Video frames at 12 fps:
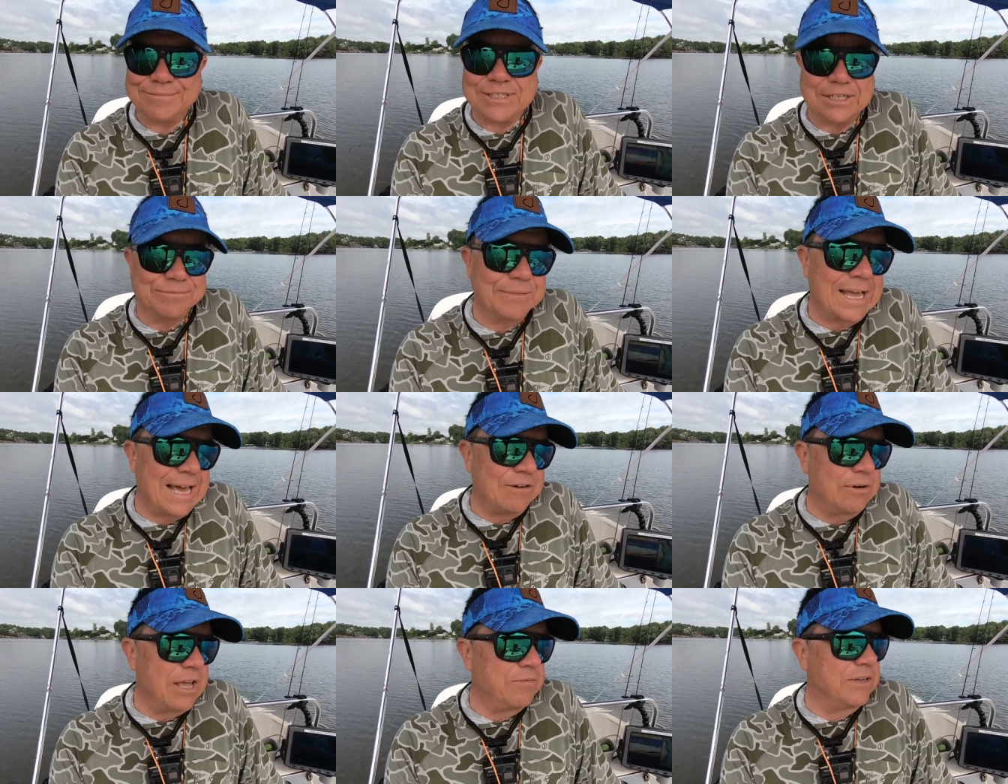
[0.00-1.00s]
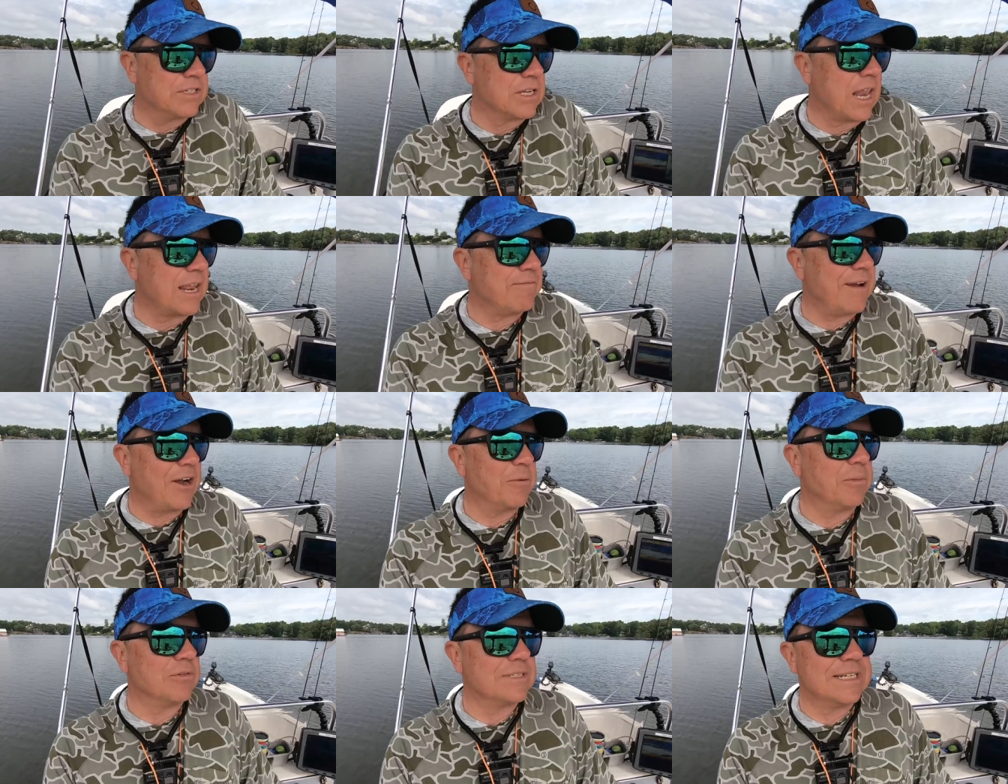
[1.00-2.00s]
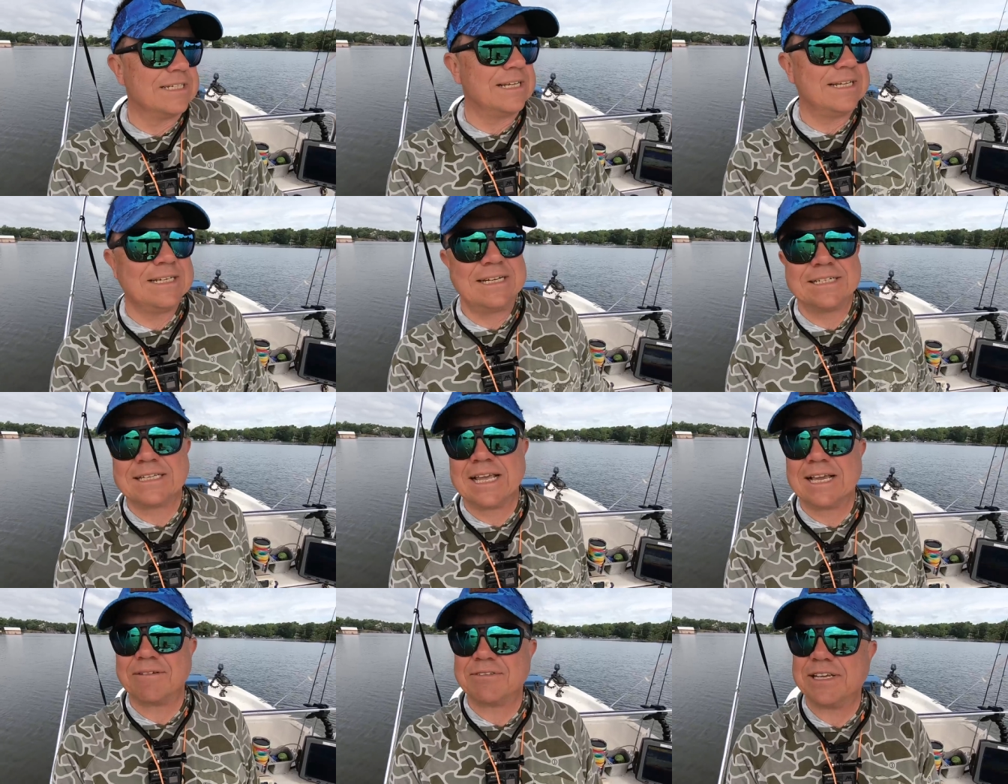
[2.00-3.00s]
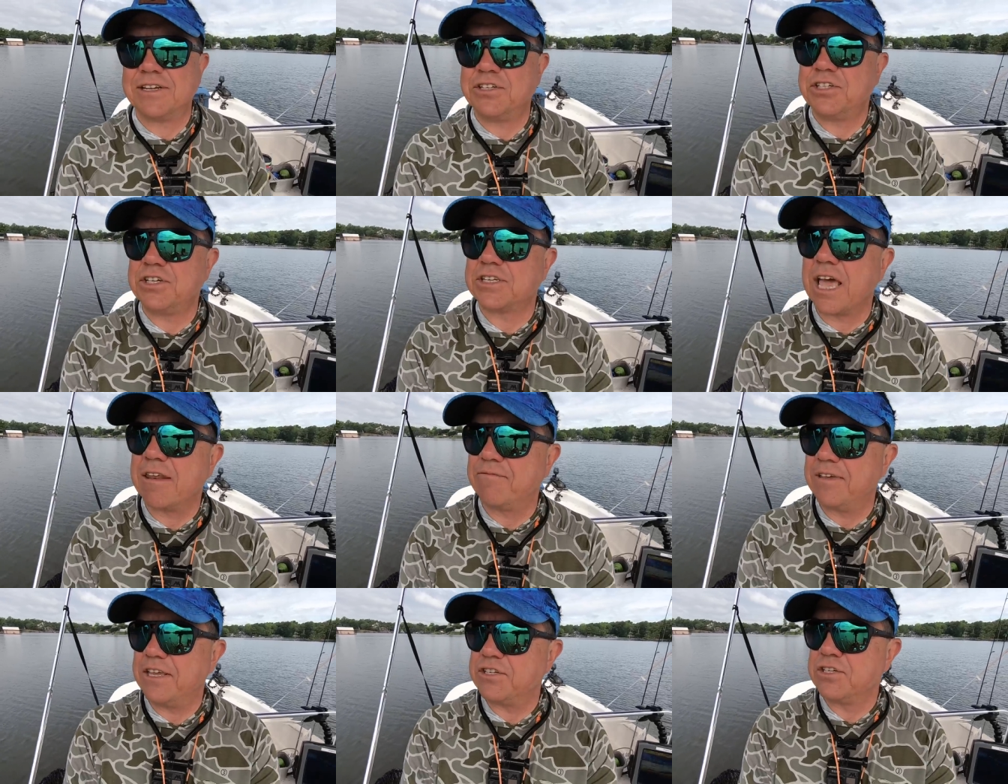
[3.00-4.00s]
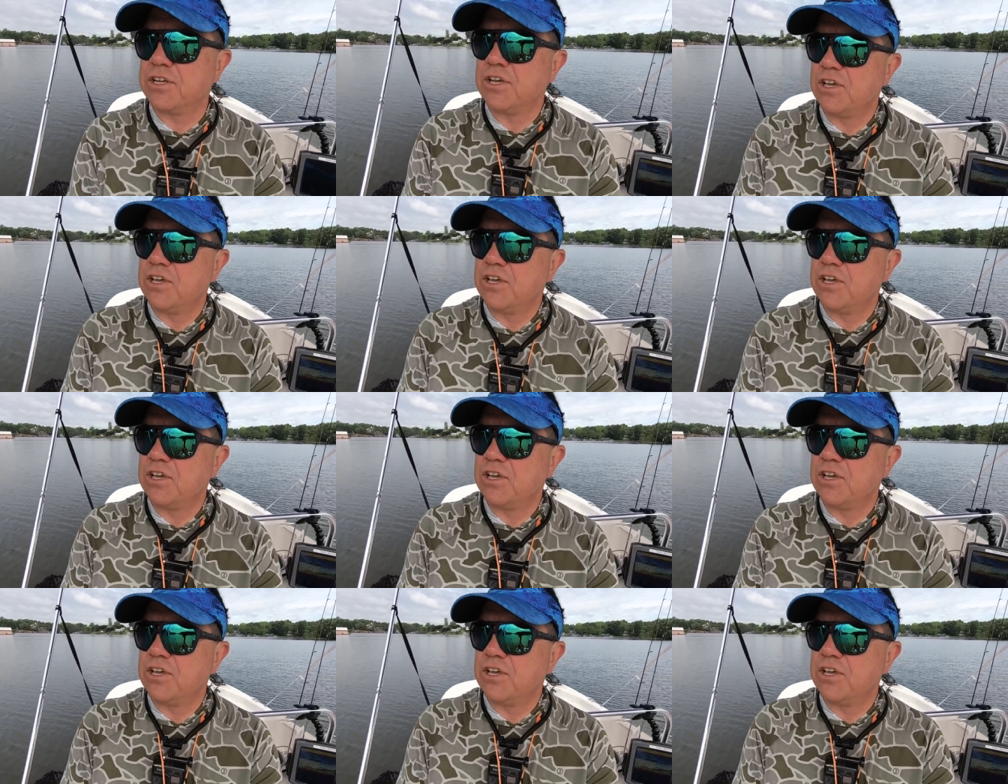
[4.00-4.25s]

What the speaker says: So I don't know, there's a lot of variables. It's like I've said, you just got to fish.